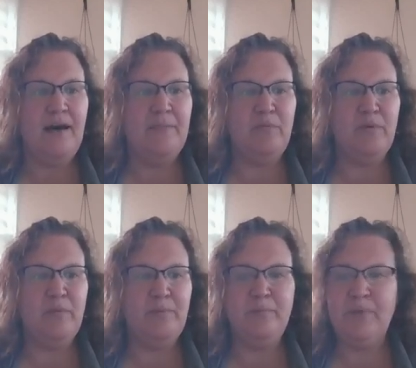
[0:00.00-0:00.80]
um, and
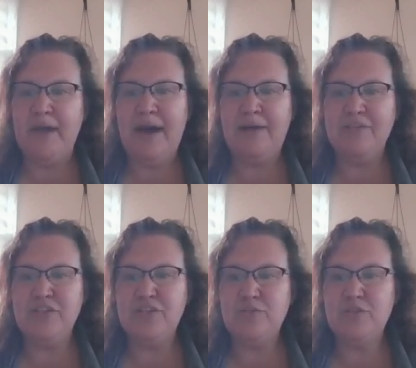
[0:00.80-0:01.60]
we'll be having
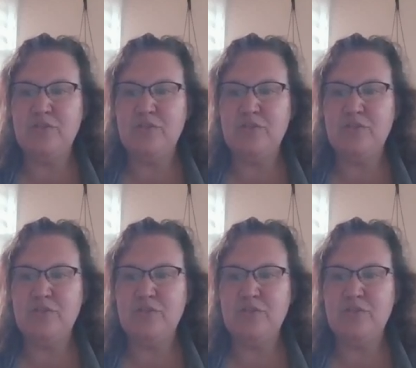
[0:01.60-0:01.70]
to do